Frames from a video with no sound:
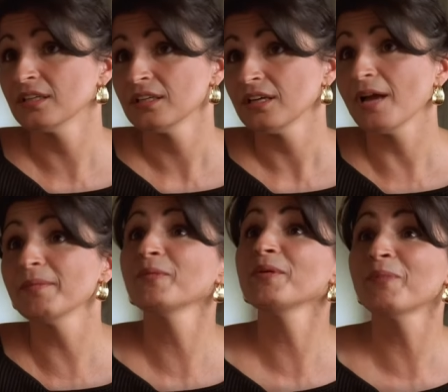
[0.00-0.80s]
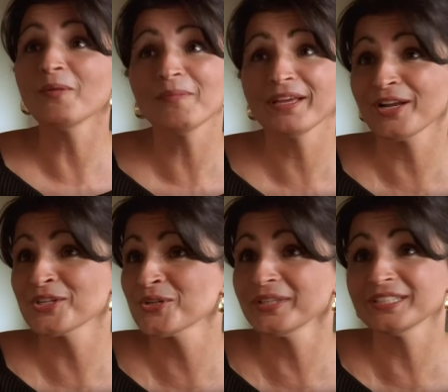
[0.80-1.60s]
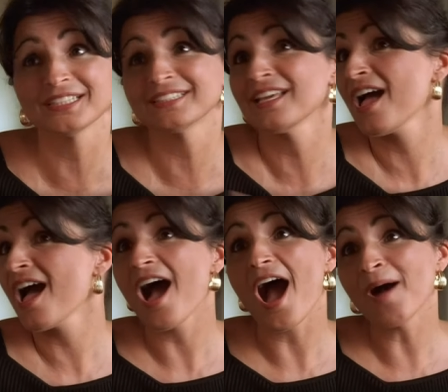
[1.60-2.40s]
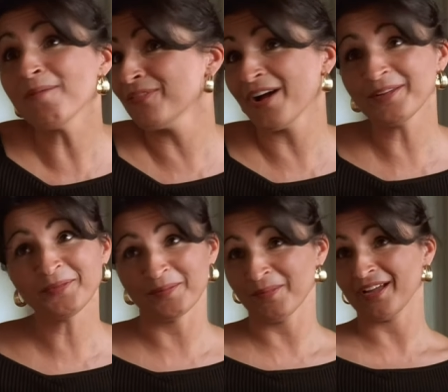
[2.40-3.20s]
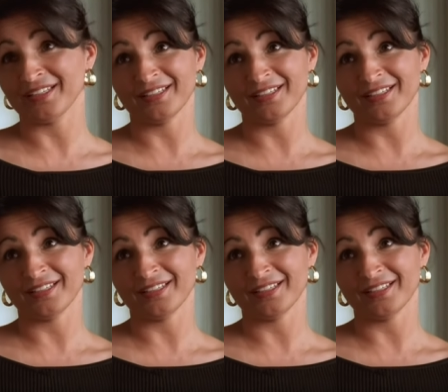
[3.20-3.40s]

I mean, we both made our choices. I'm fine with mine."